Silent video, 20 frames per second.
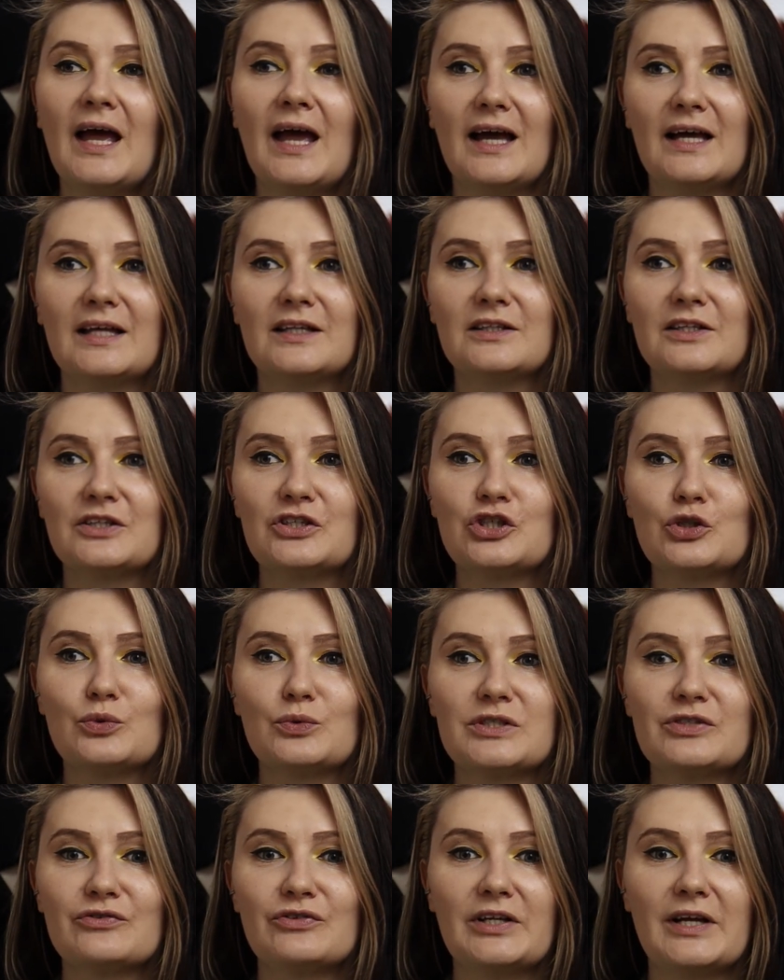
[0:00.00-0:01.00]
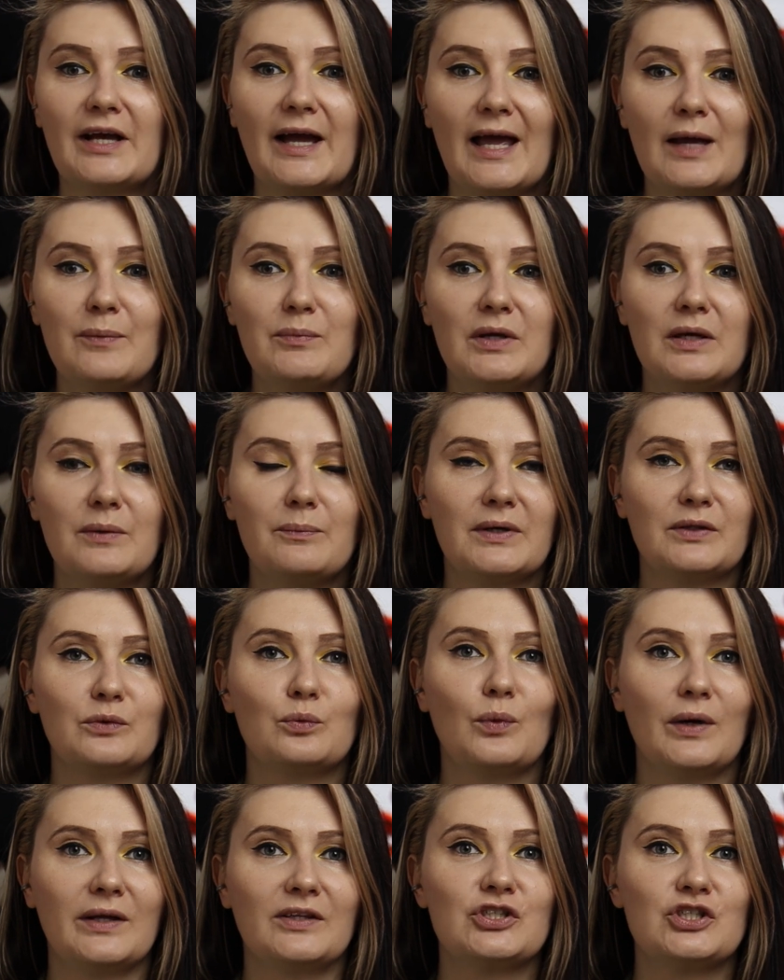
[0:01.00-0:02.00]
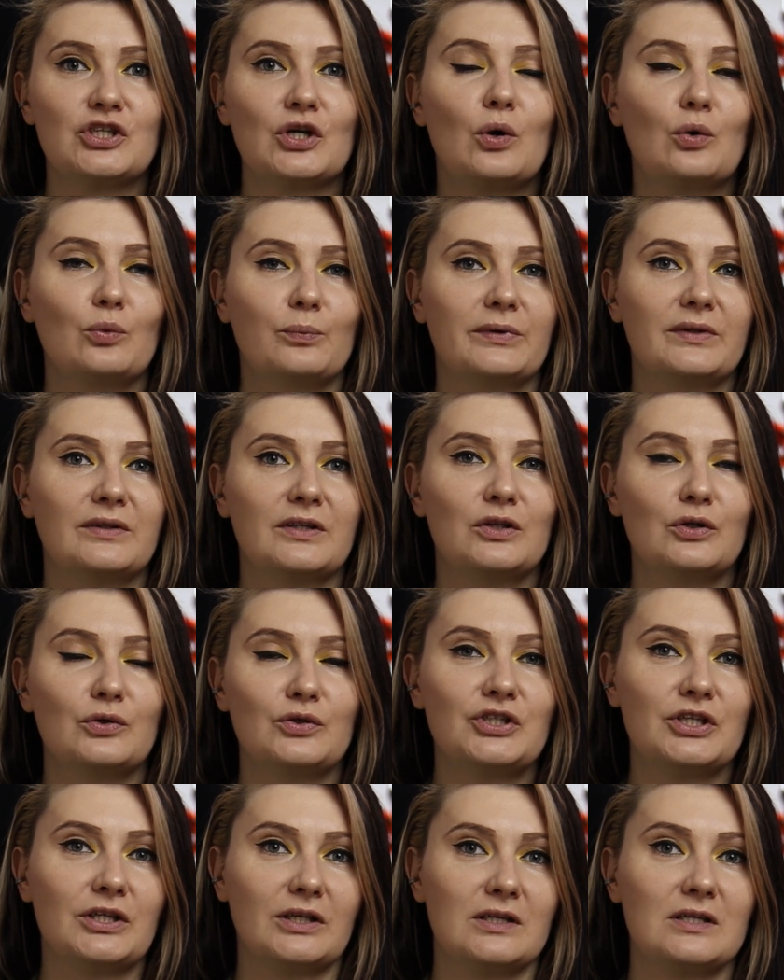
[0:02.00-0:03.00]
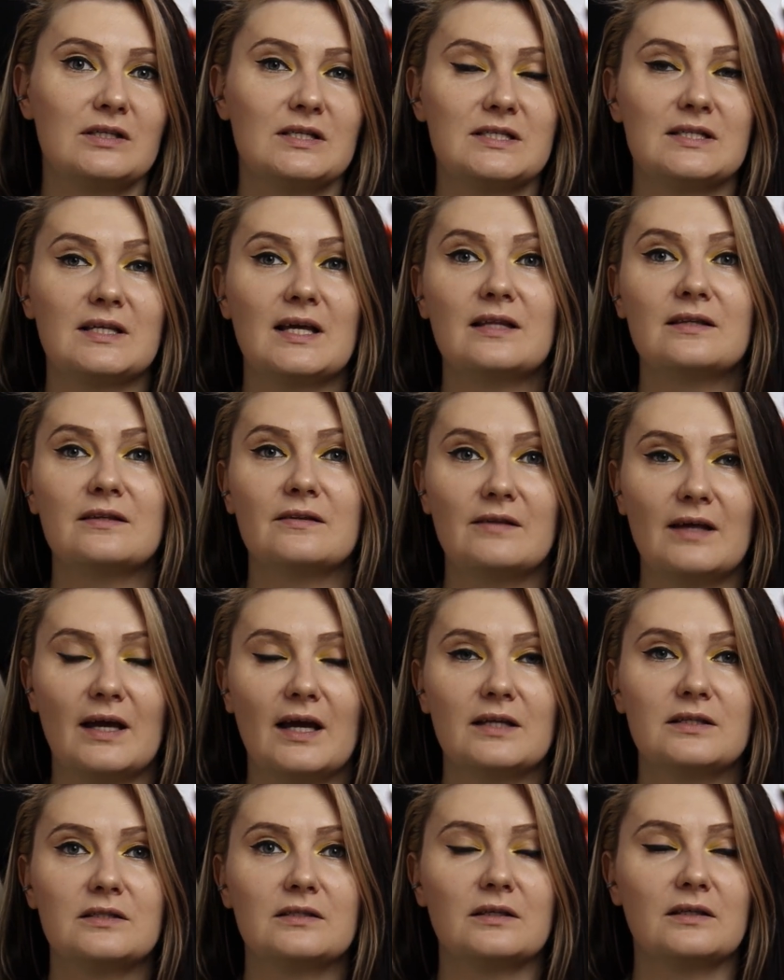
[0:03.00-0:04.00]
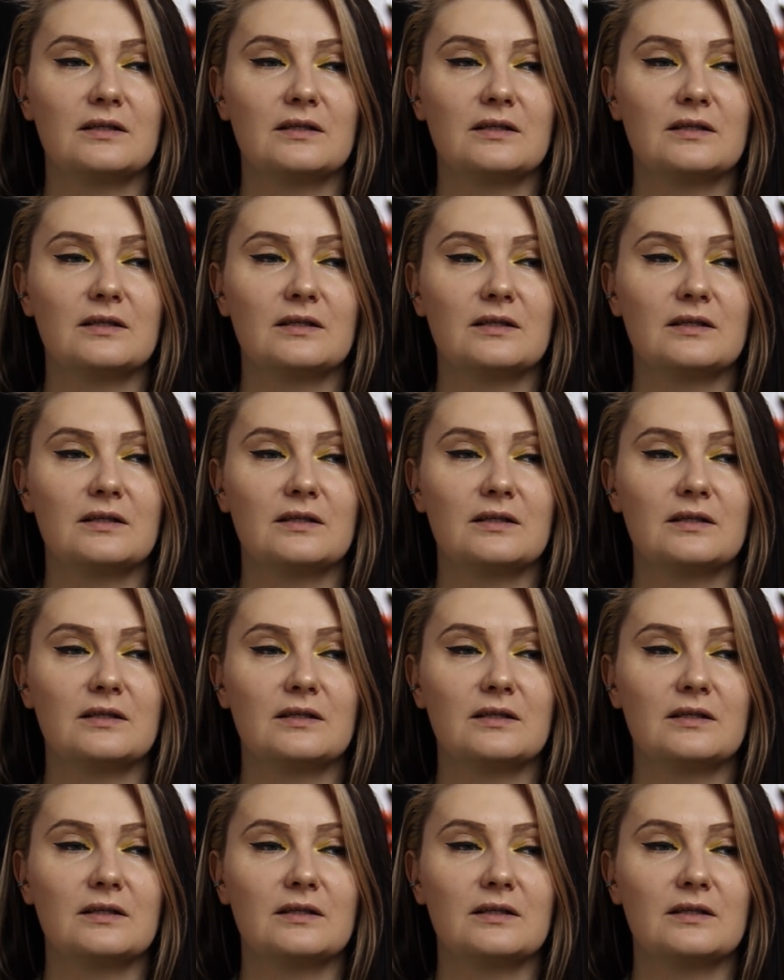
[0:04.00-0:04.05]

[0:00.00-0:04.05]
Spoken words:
And she was really happy, but when she opened the door she can understand that